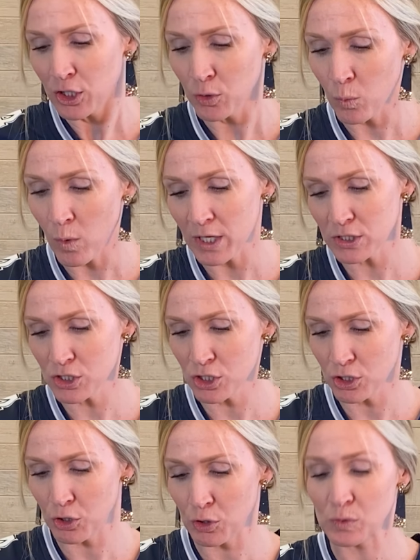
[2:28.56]
you want
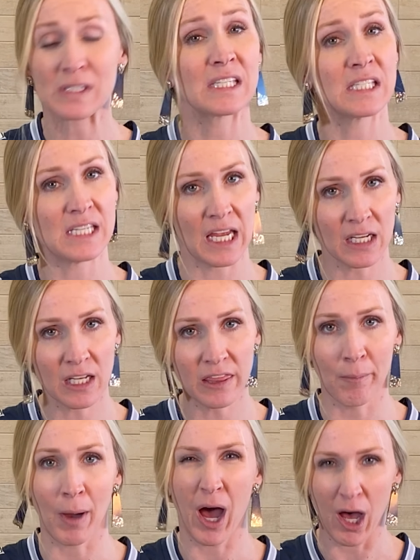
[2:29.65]
to stand
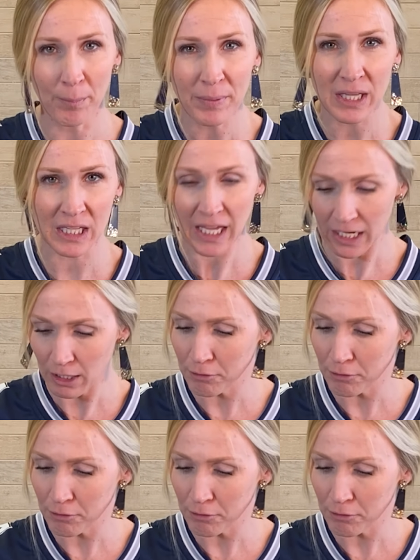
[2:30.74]
them up in the air